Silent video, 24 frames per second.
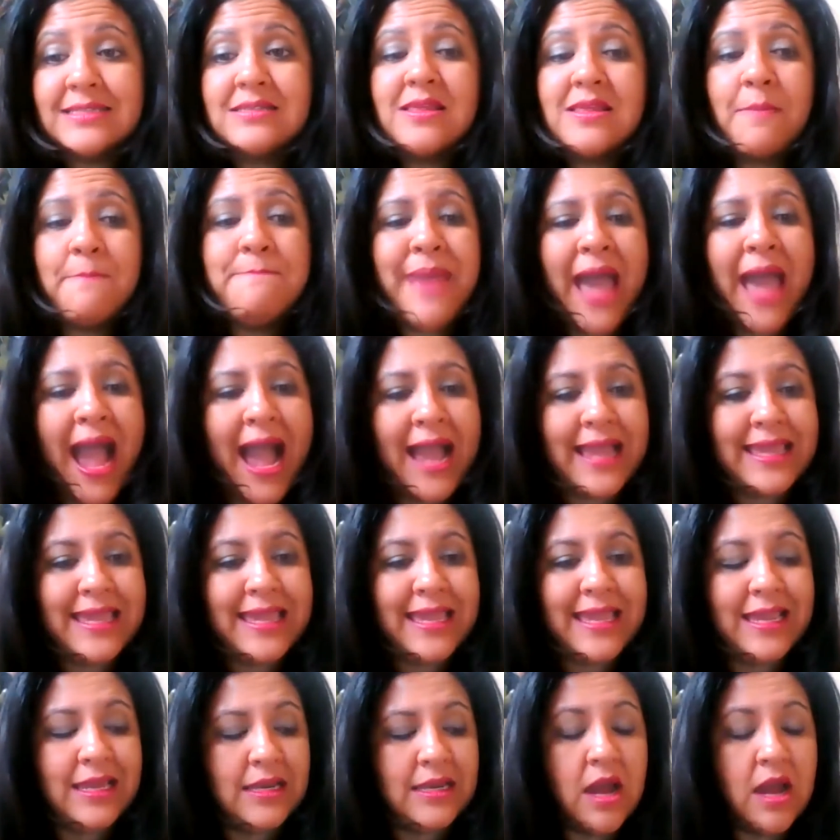the
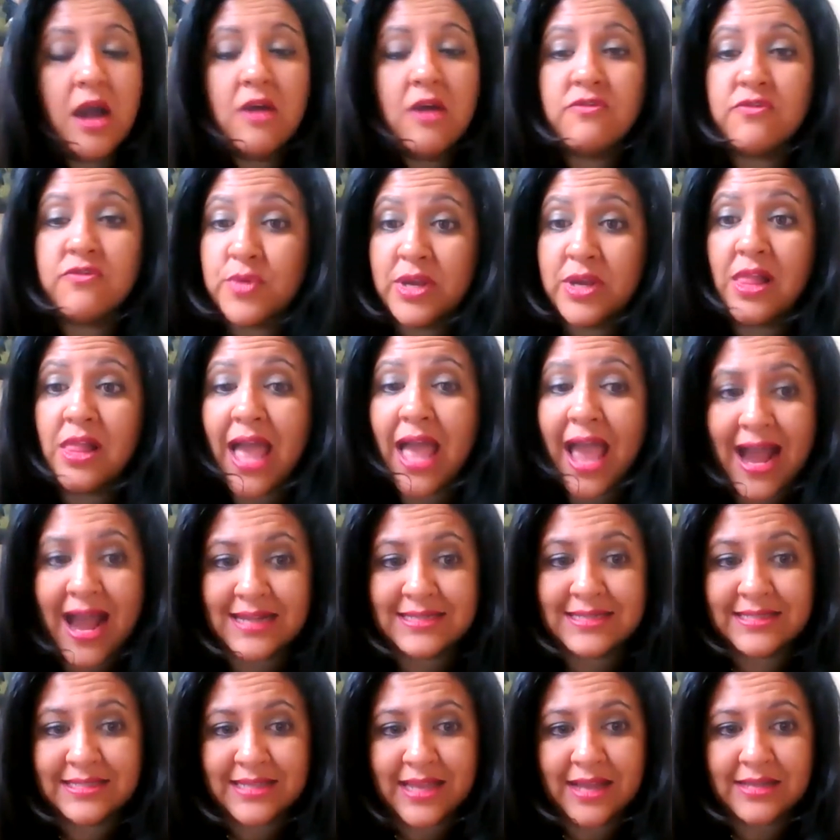backing of real
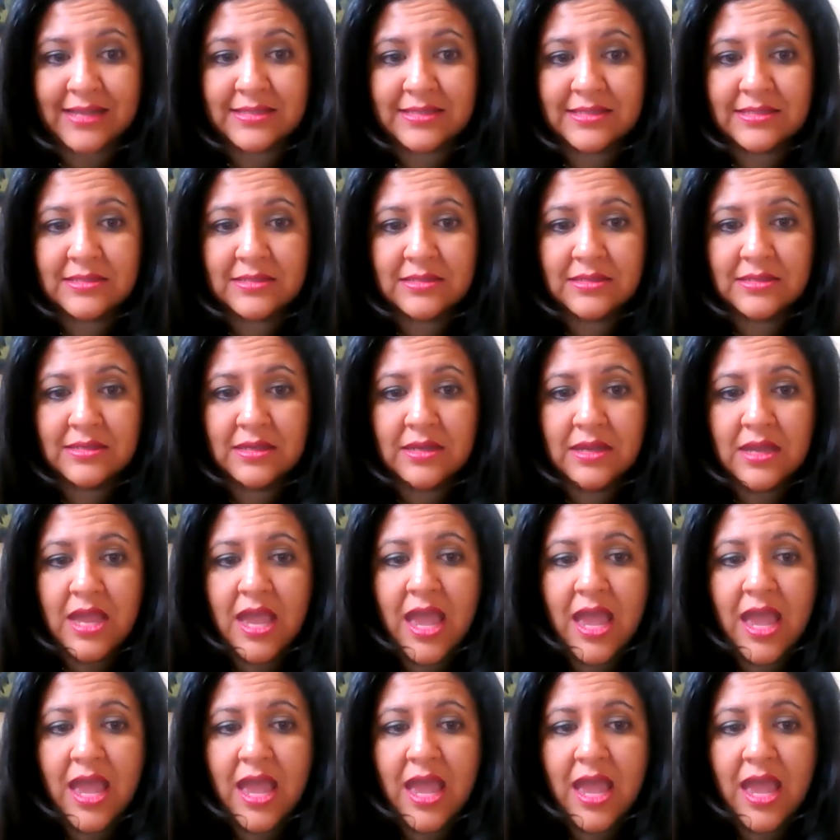assets.